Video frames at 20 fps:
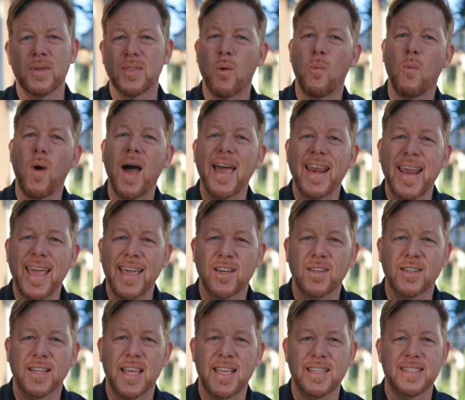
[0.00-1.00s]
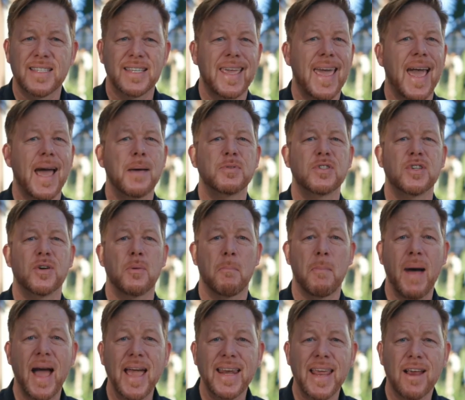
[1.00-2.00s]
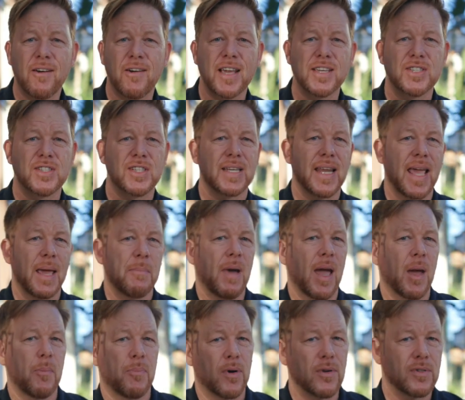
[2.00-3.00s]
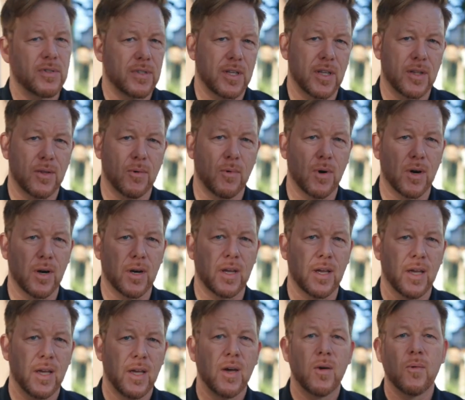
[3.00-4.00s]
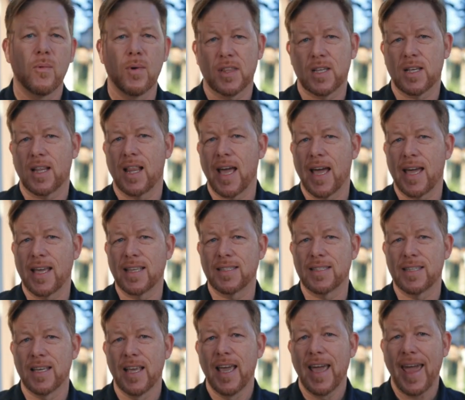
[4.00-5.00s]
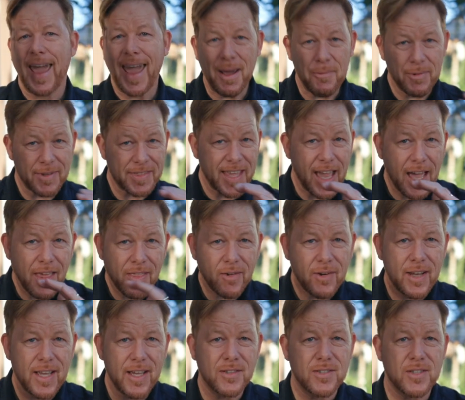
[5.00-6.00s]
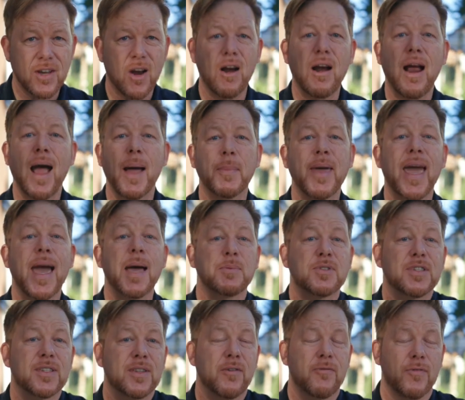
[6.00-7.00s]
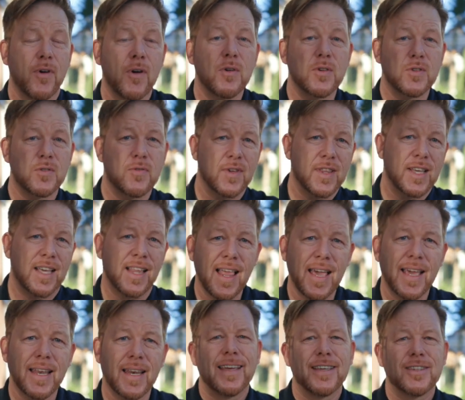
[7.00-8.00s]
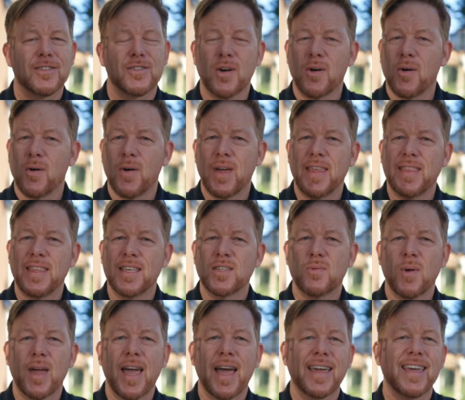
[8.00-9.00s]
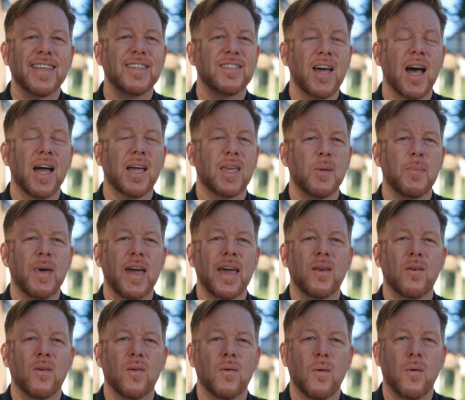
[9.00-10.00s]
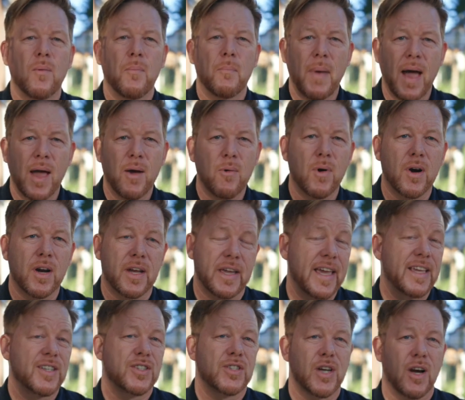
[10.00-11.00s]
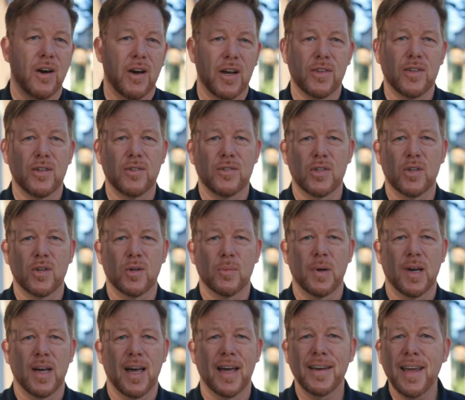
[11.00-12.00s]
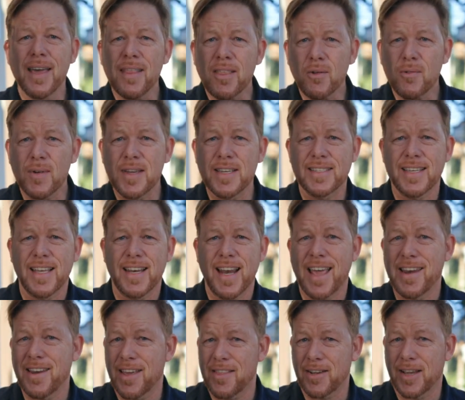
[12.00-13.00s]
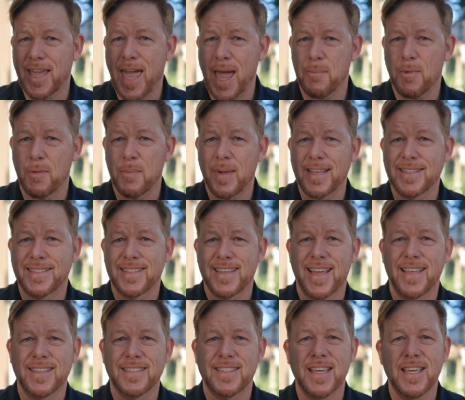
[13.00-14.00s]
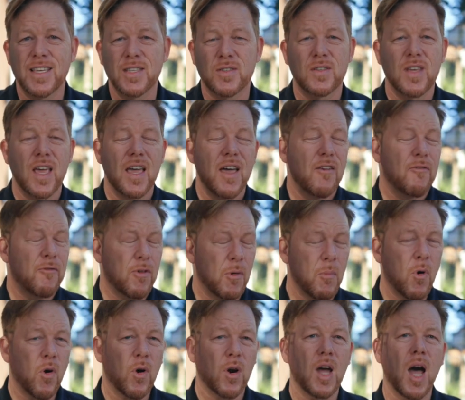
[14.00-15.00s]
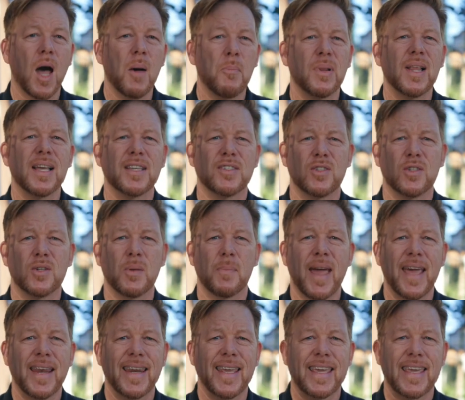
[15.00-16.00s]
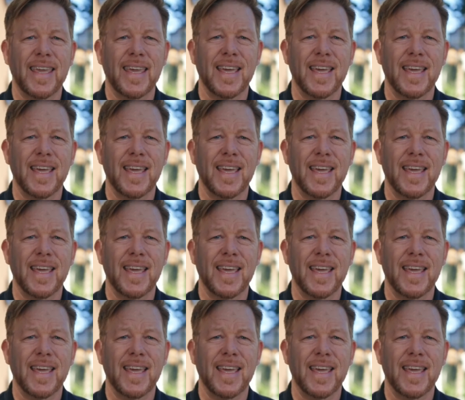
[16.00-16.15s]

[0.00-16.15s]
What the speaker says: with a wide angle lens and capture my narration and my approach to the work with clients. And with the other EOS R, I'm capturing the photos for the client. So in this way I can document my work and share on YouTube. Another reason another camera made sense is for more complex or demanding